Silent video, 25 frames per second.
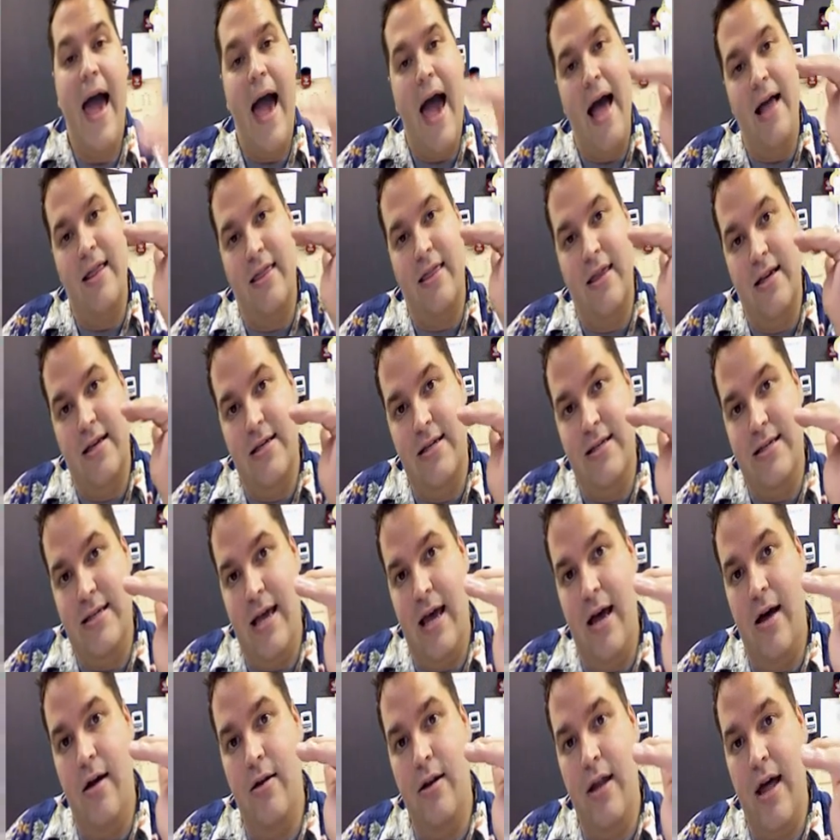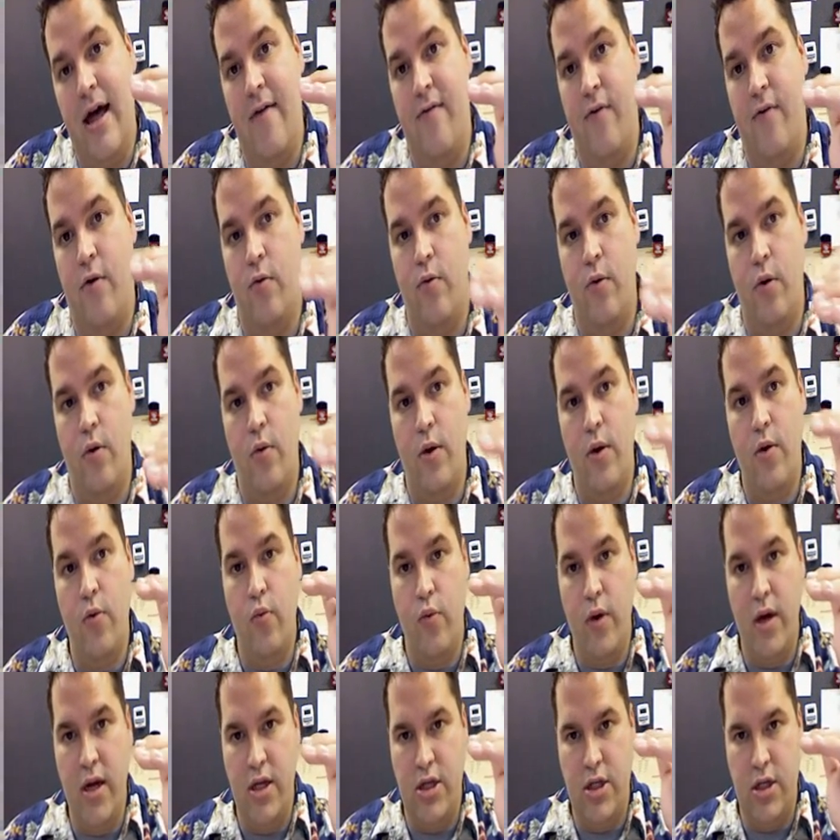At the cell level, when we
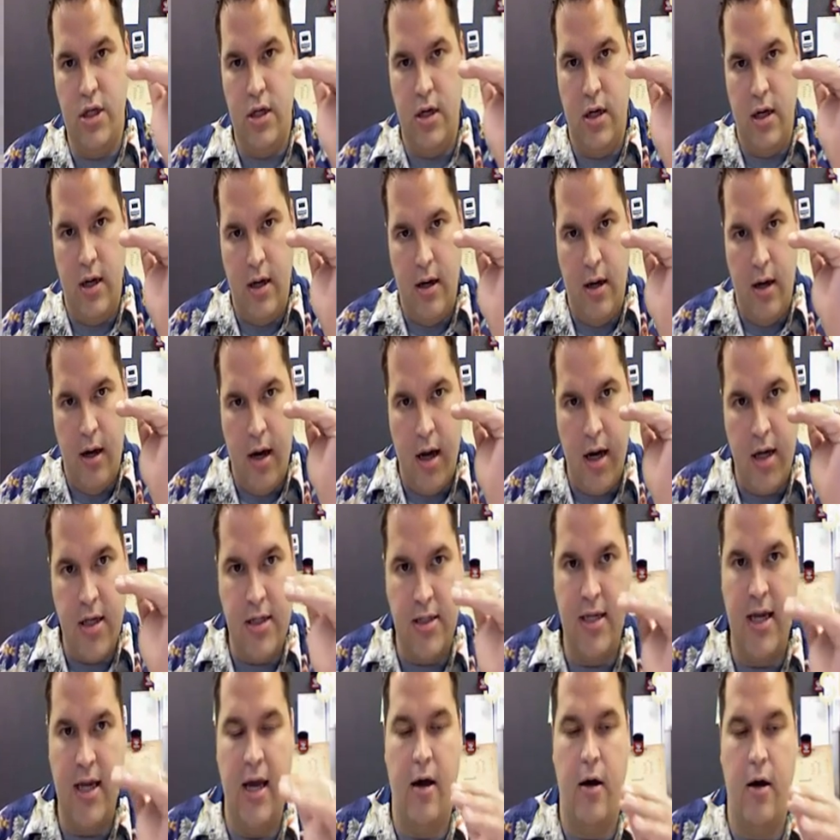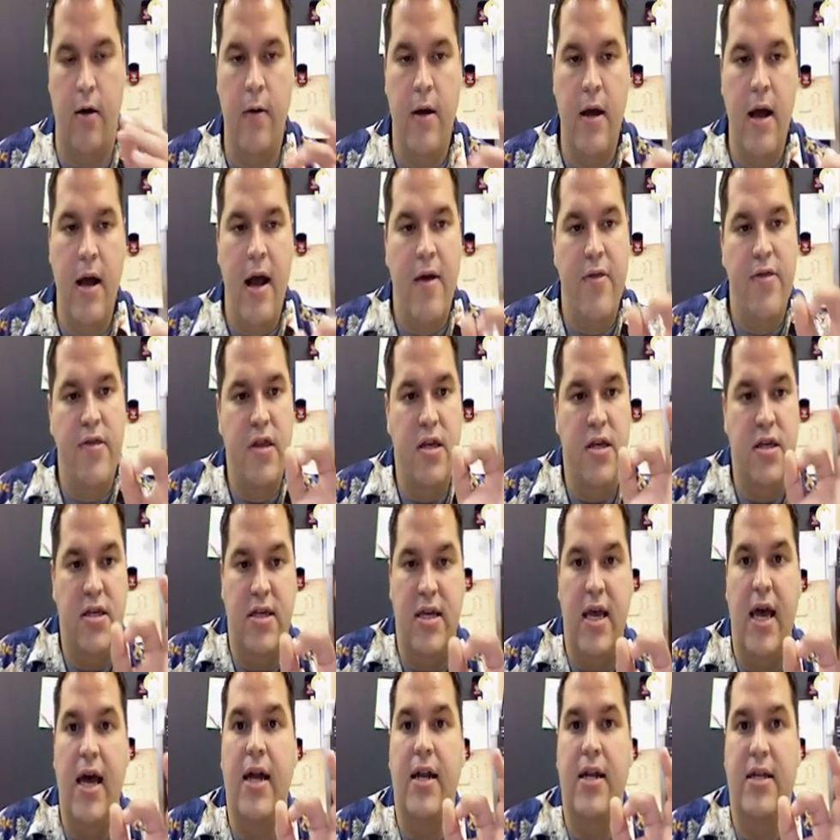reach a cell, the
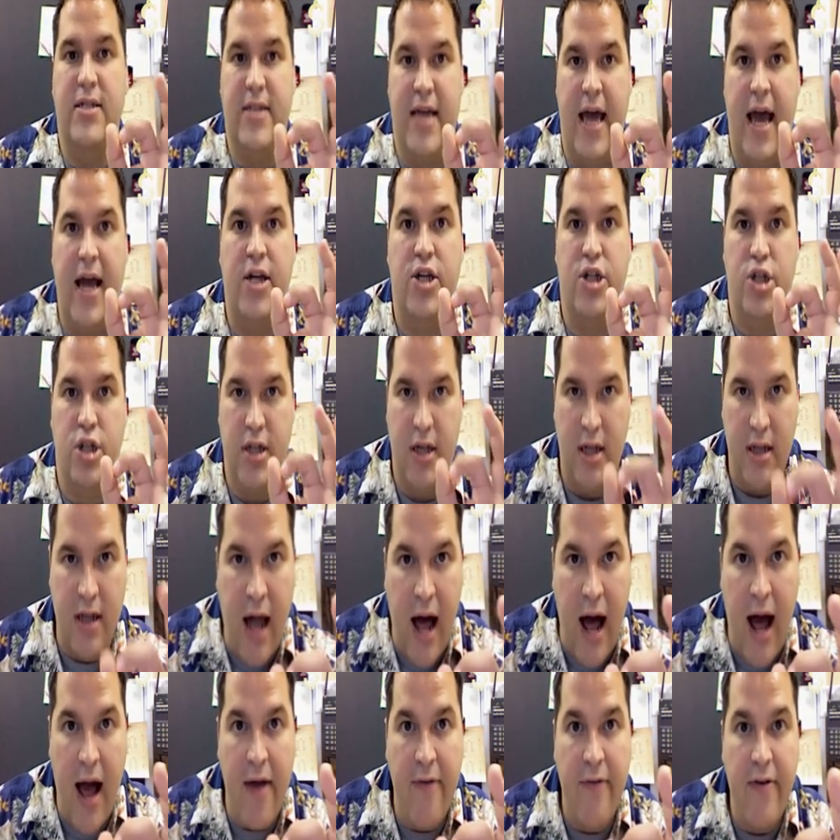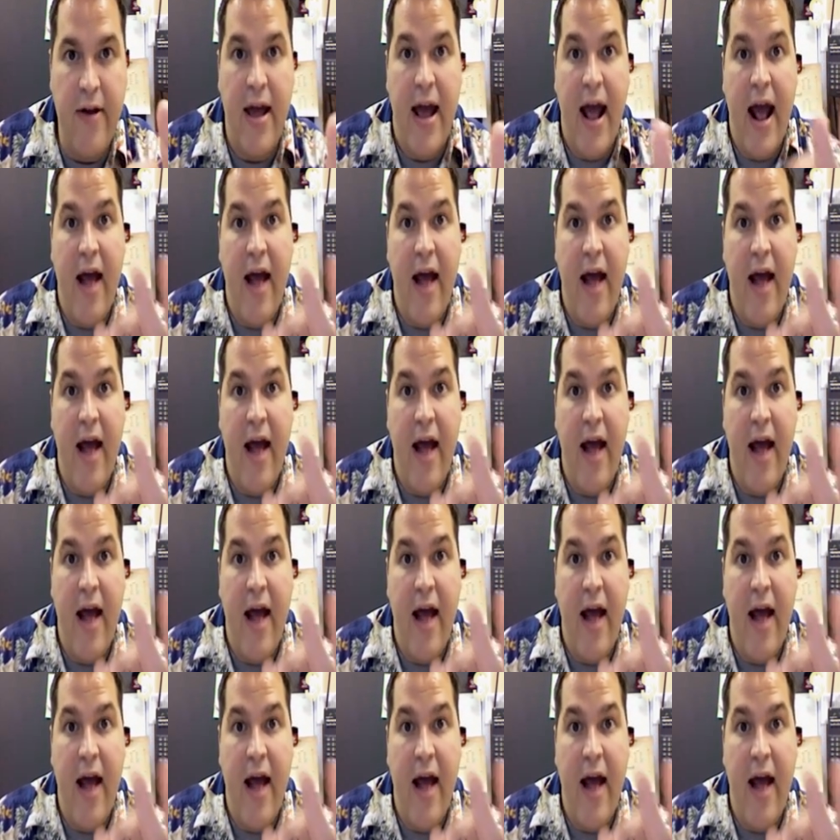cell is actually alive.